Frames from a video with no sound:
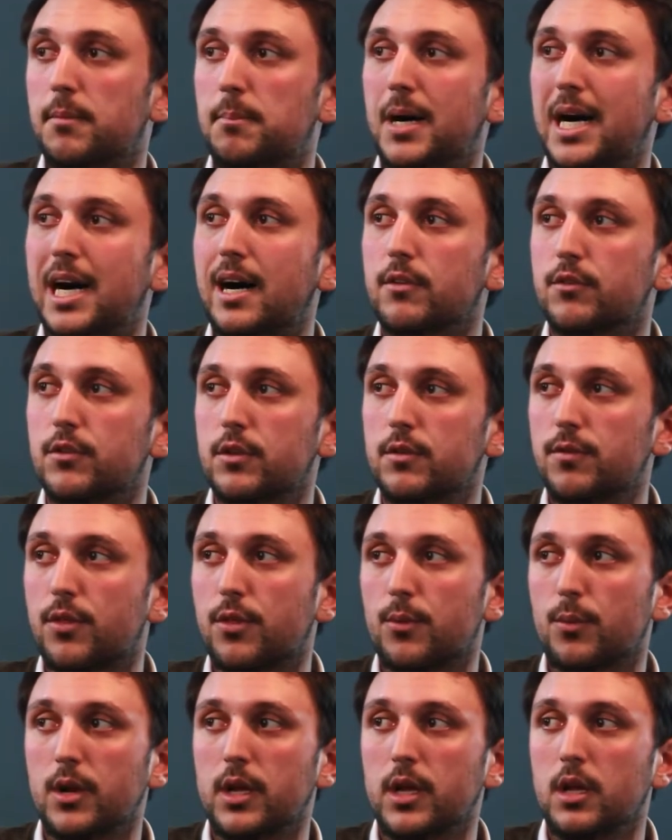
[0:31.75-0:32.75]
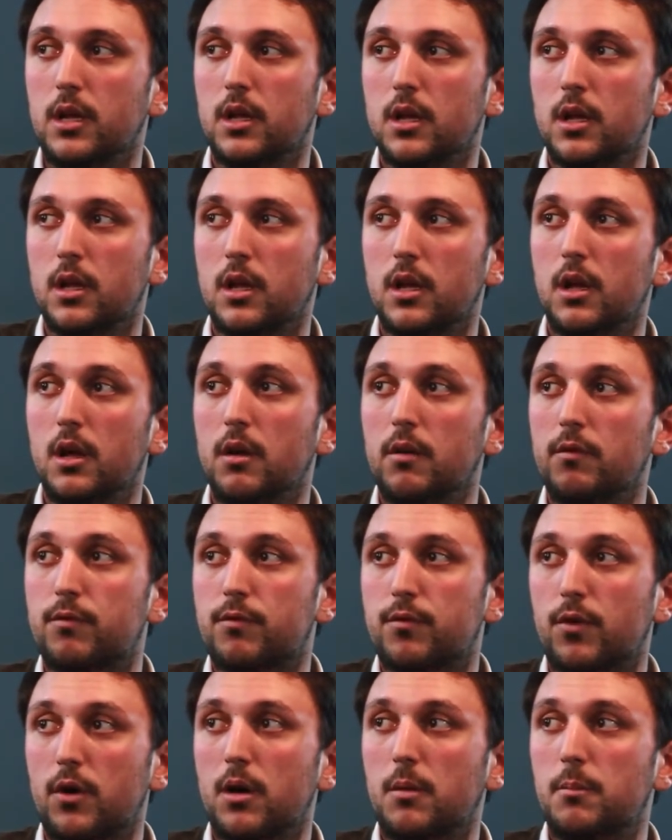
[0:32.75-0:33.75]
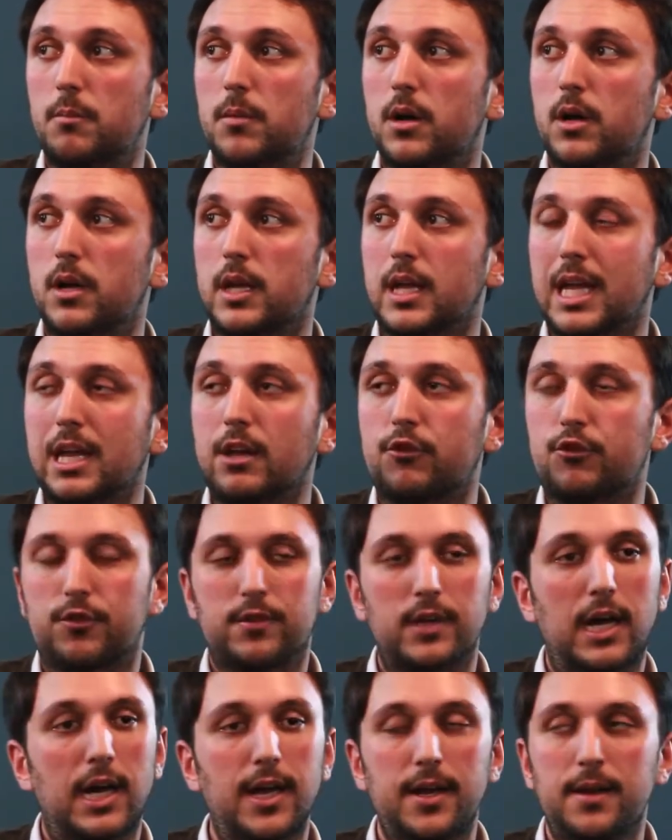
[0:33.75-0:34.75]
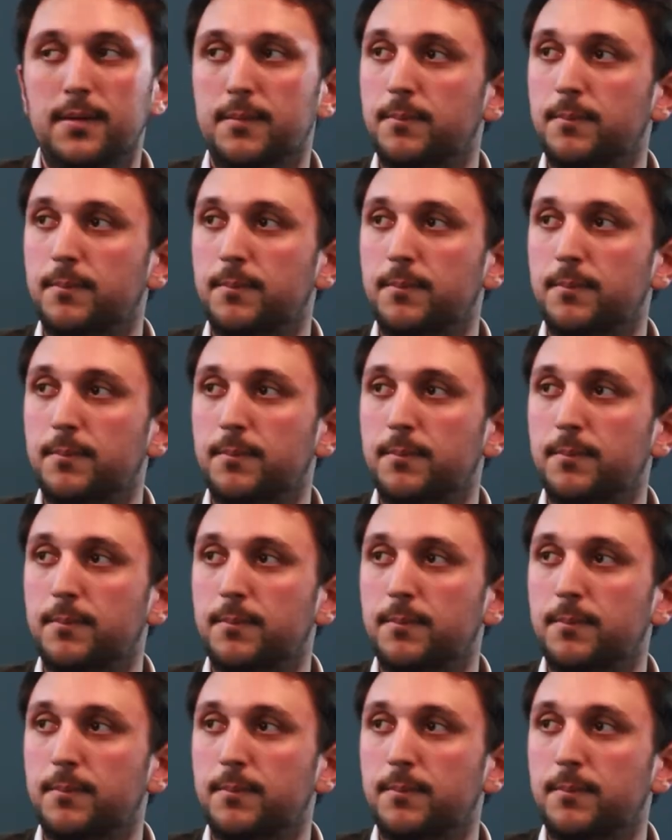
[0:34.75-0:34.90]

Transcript: positive 3 from each side.